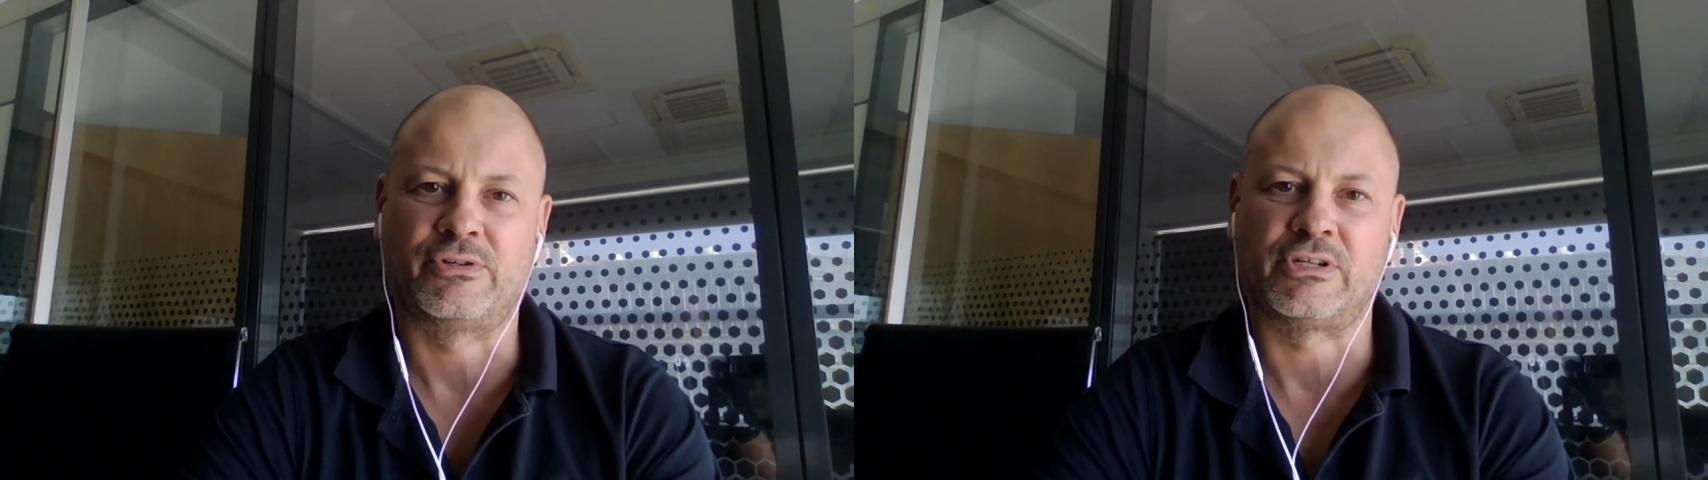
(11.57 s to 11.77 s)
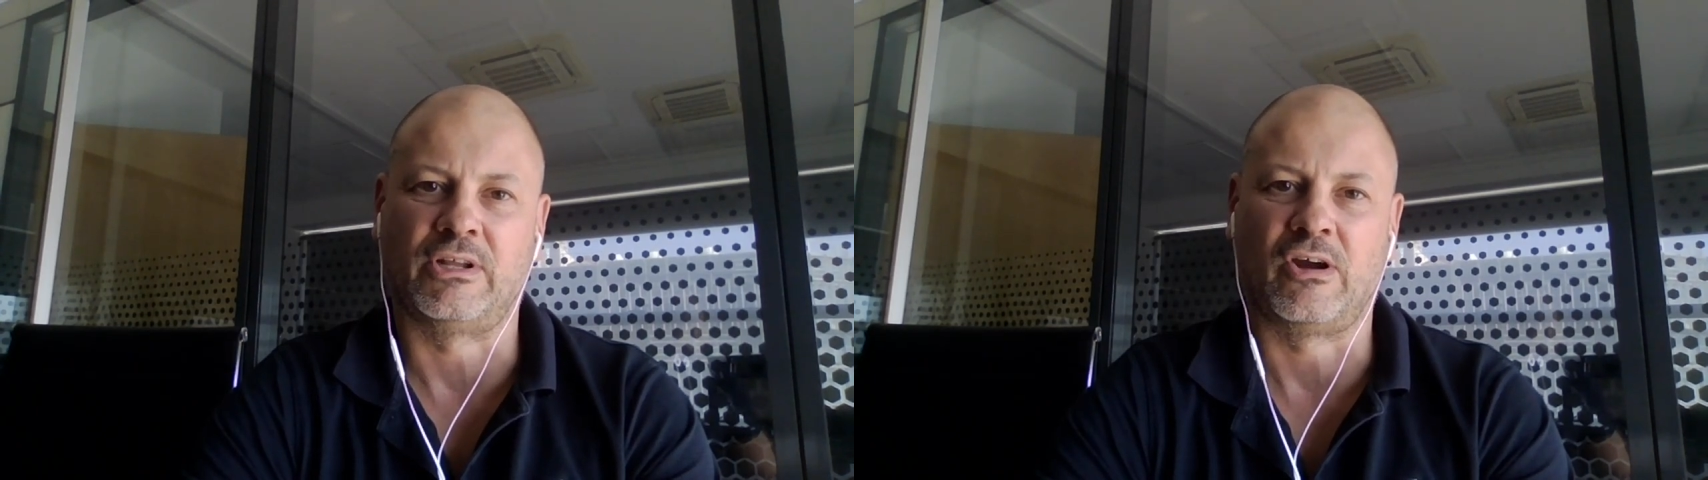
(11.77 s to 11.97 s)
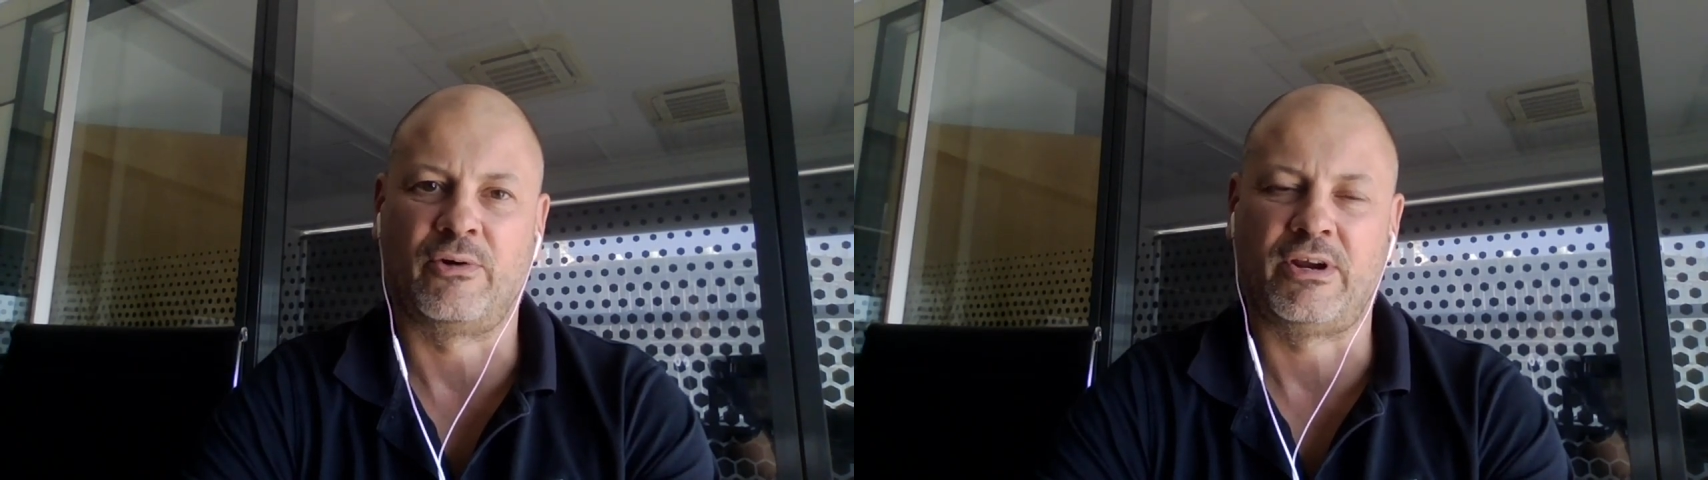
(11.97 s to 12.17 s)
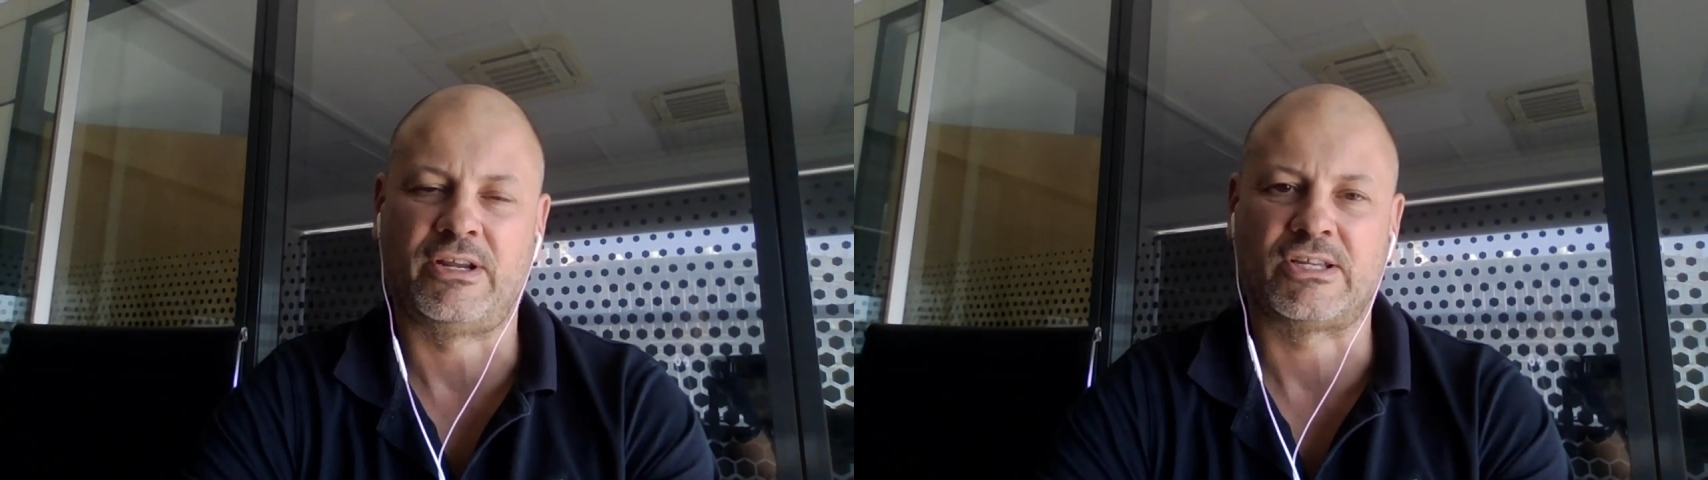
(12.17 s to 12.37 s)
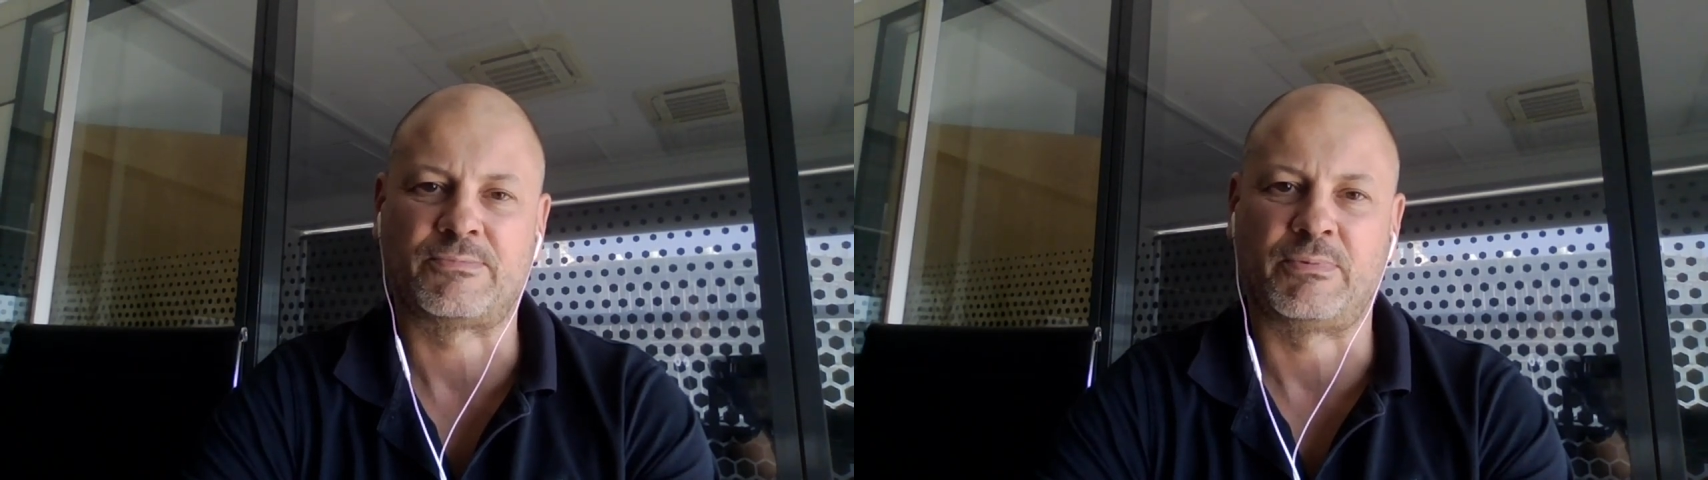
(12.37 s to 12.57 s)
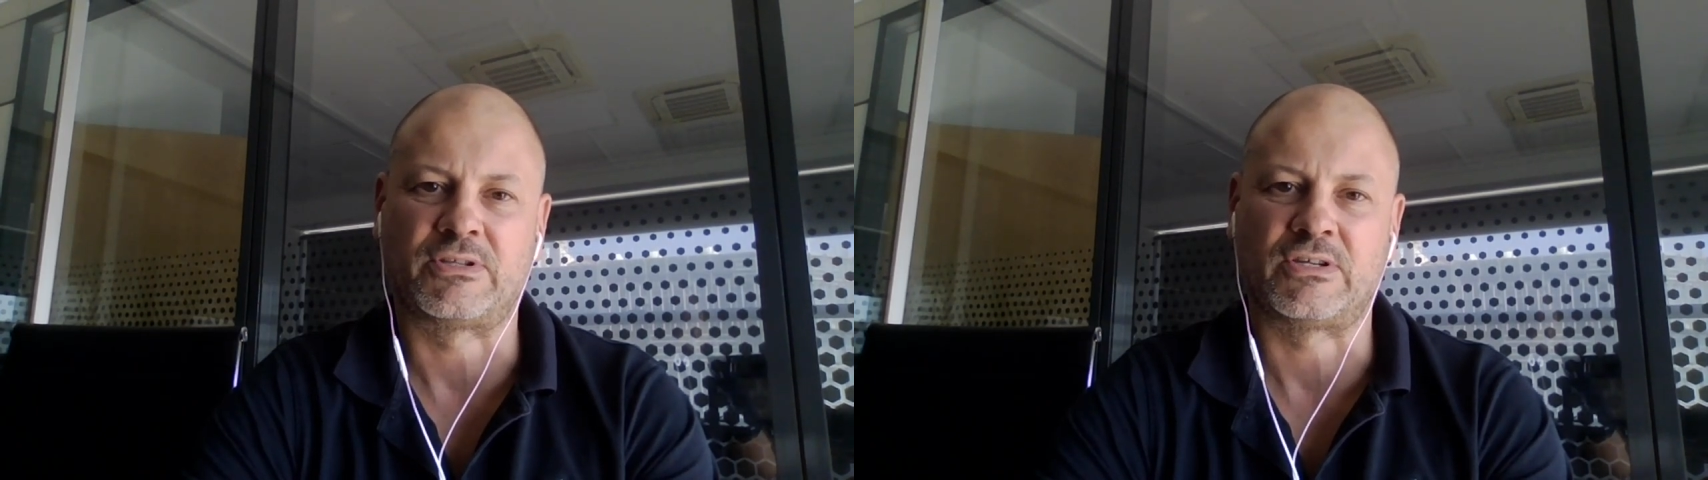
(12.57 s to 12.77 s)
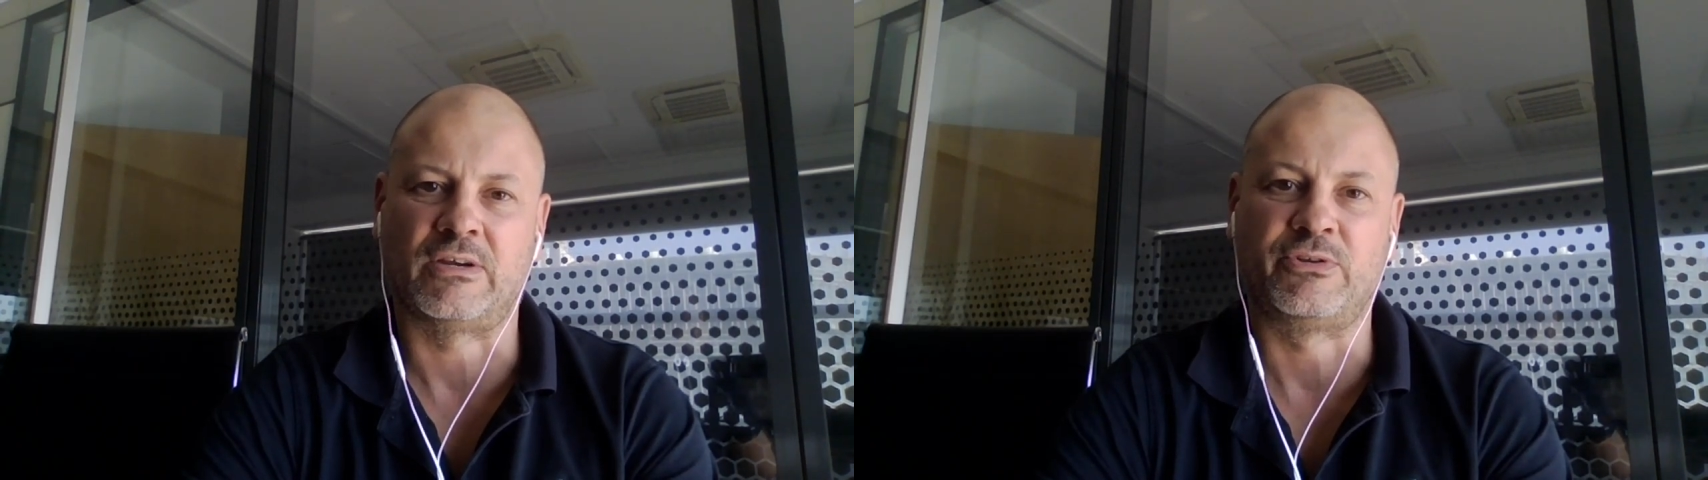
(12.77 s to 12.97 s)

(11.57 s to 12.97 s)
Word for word: July readings, but uh,